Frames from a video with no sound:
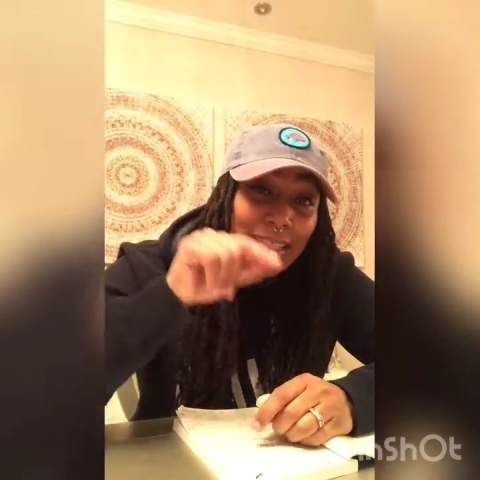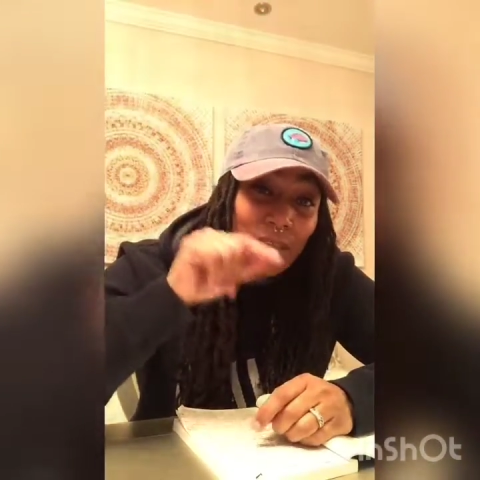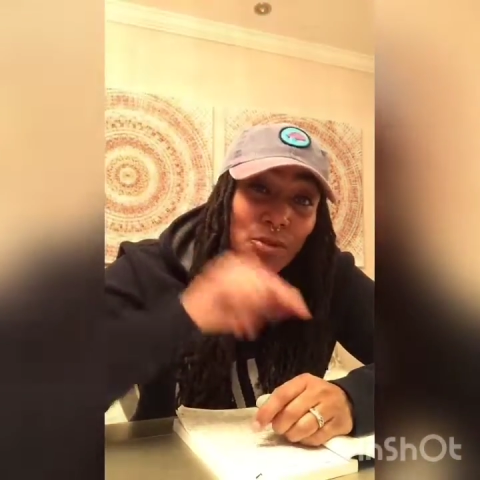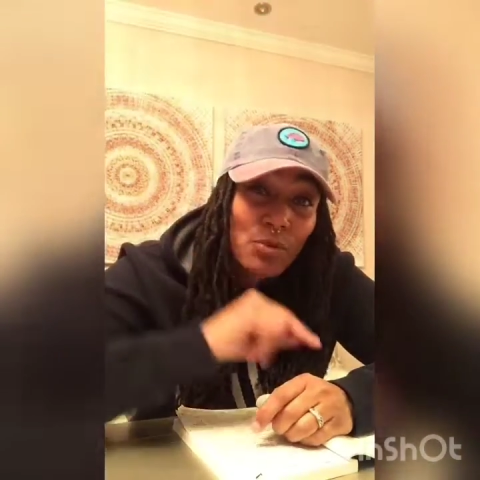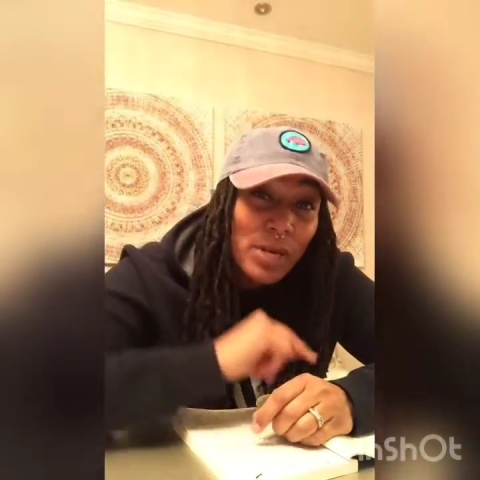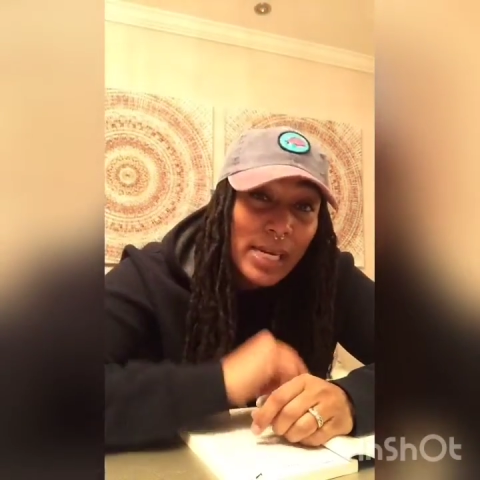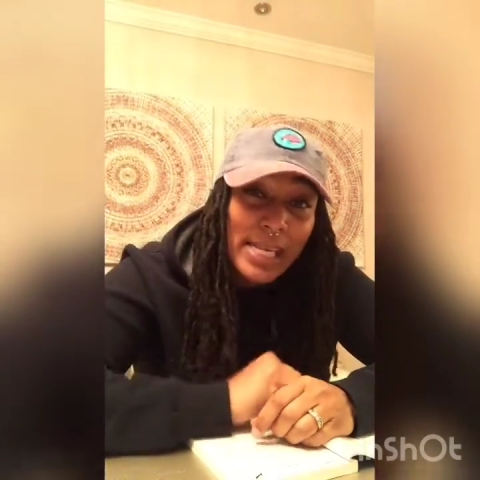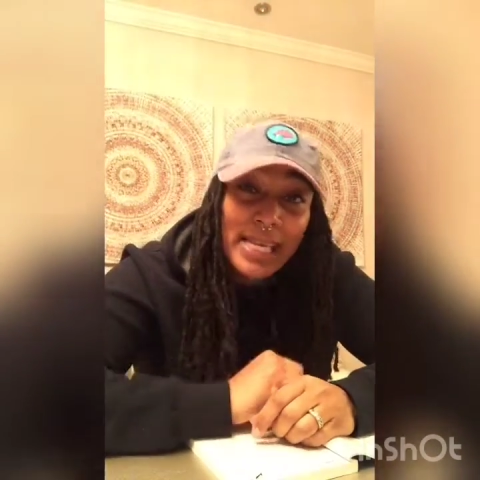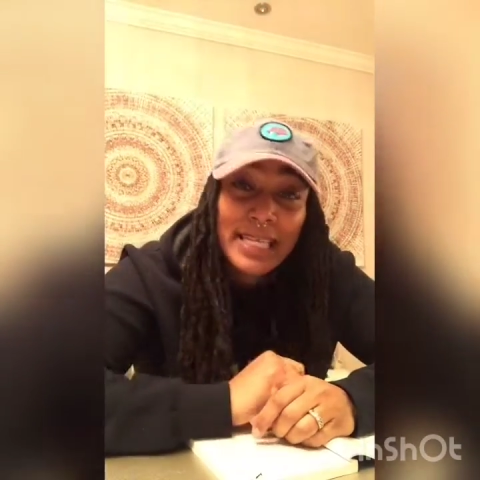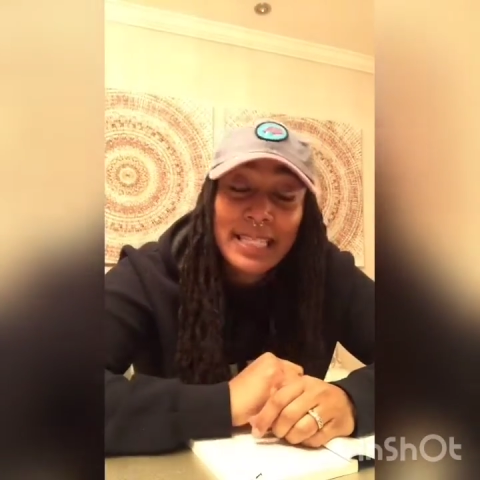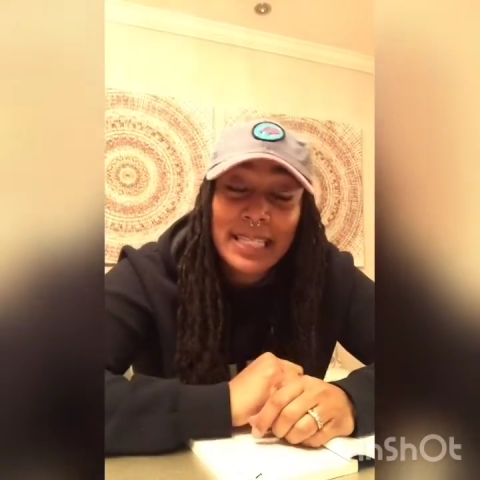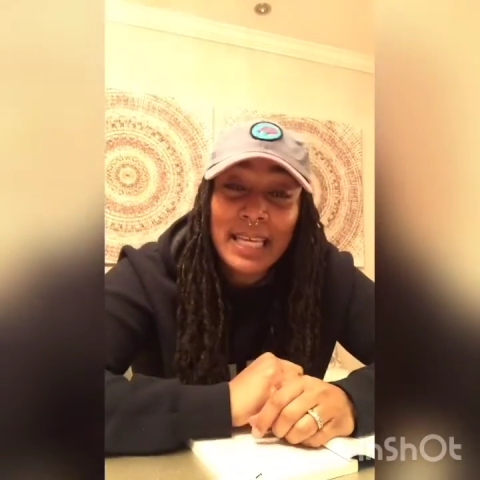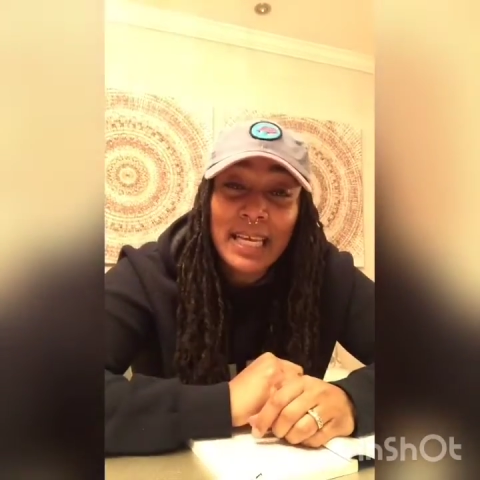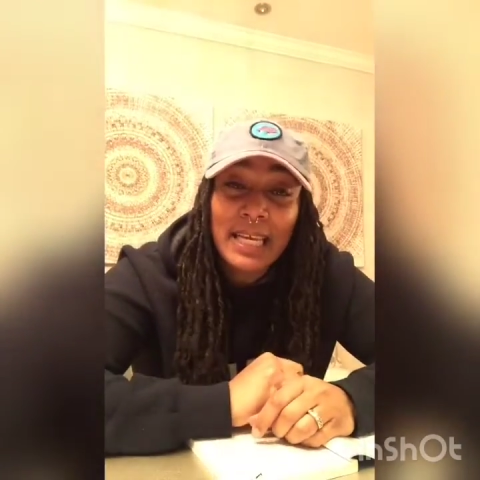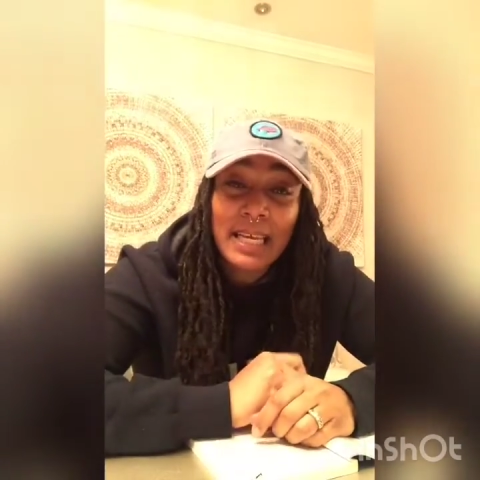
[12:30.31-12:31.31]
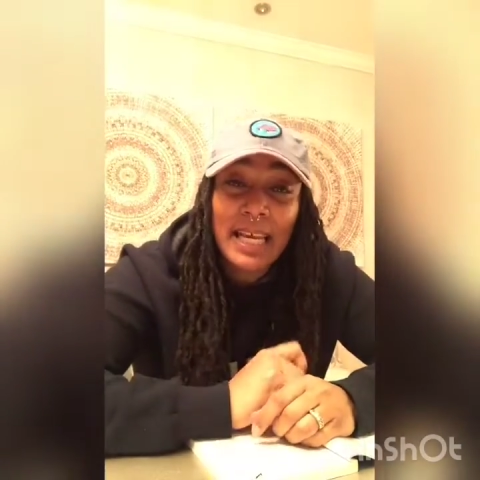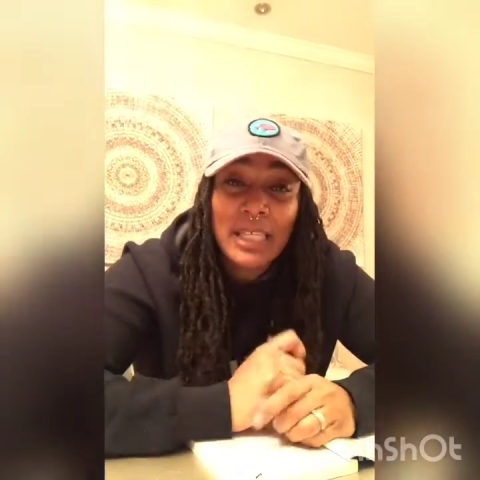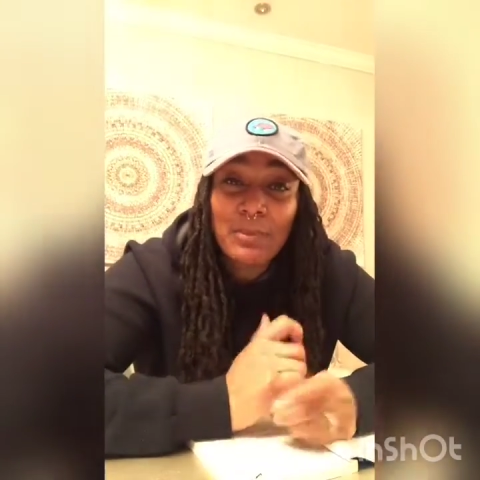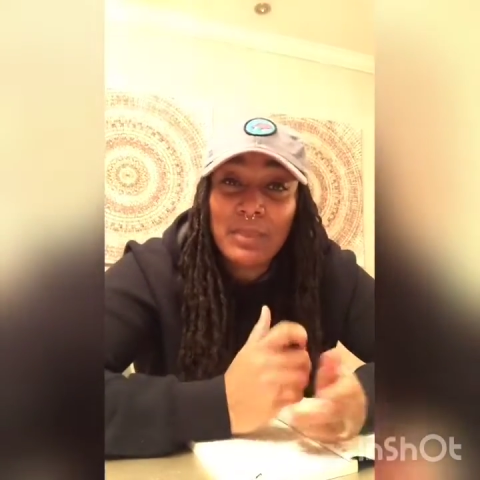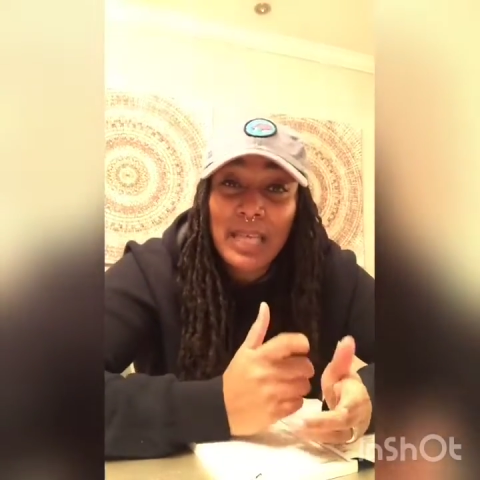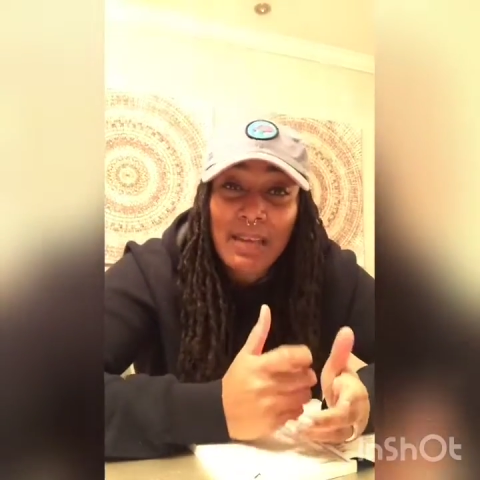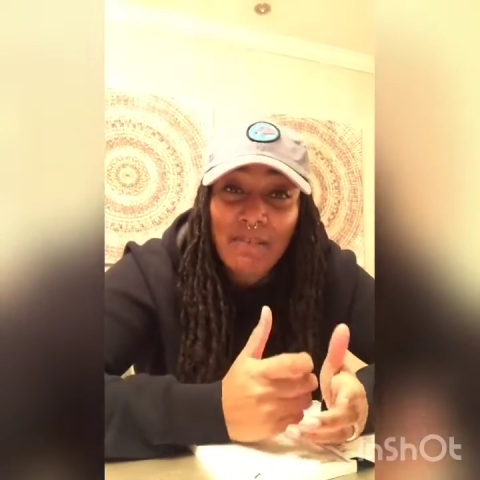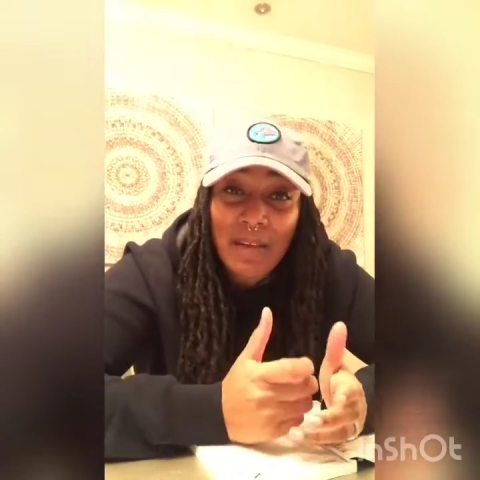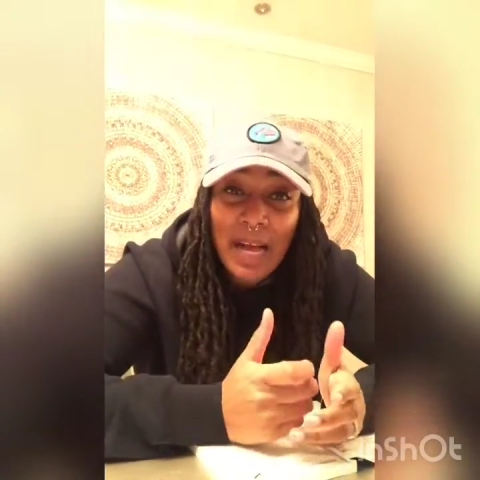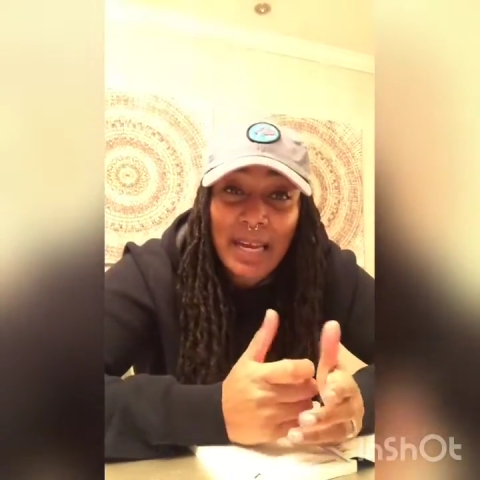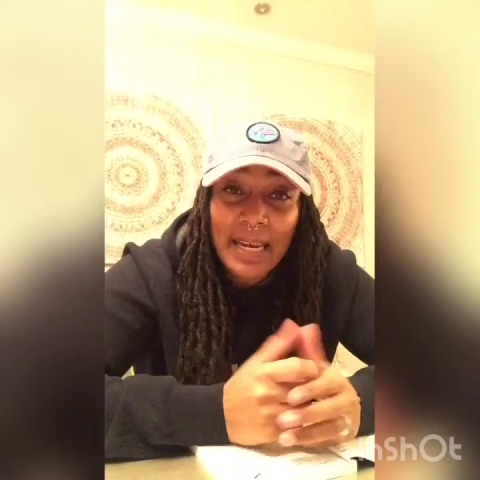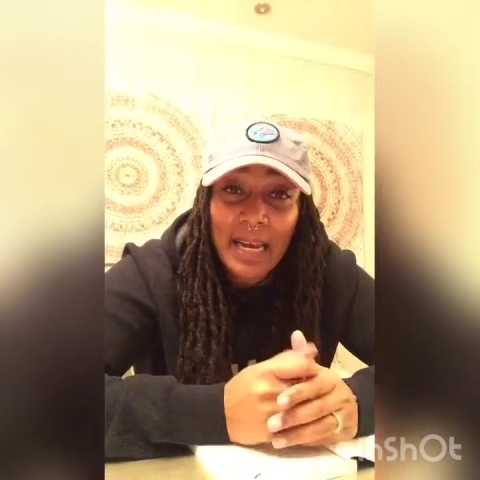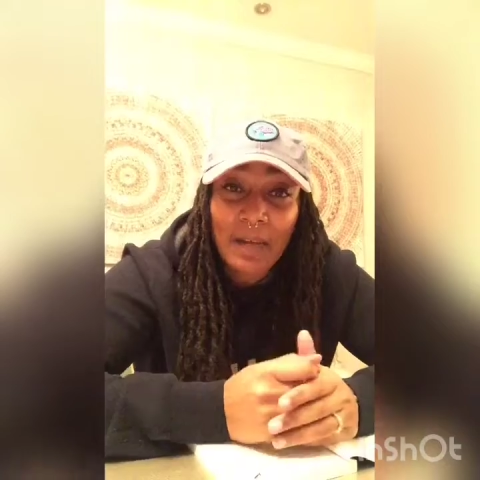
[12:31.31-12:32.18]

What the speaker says: the nucleus, guess what they find